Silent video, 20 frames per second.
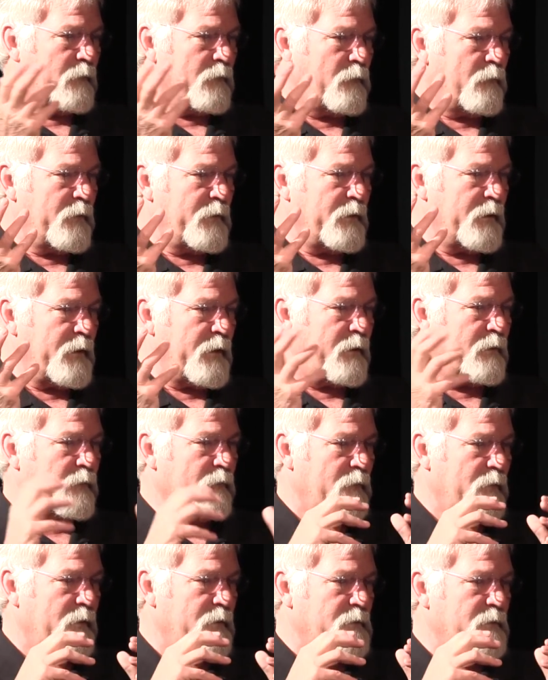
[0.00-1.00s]
go in
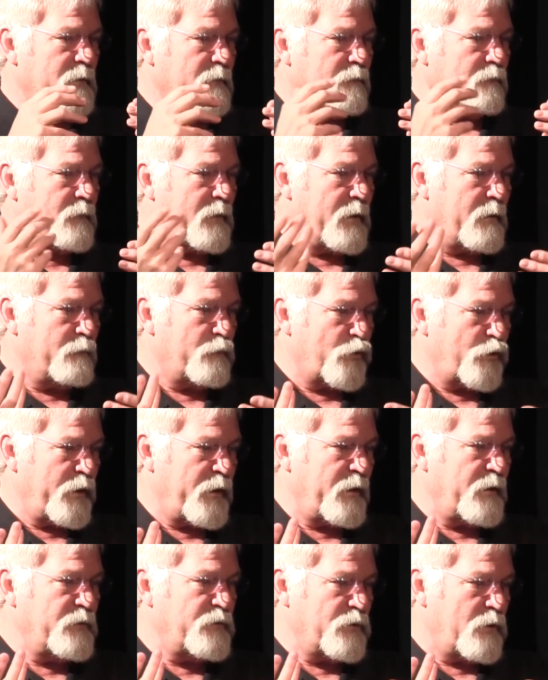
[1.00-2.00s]
together with us and, and
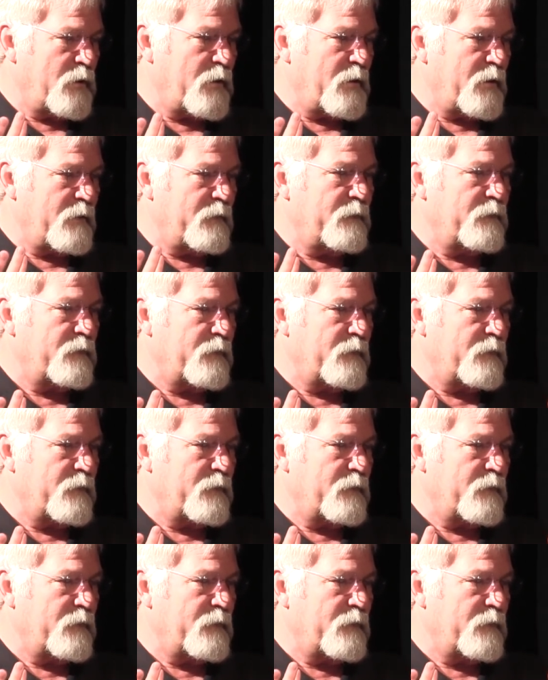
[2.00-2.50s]
bring John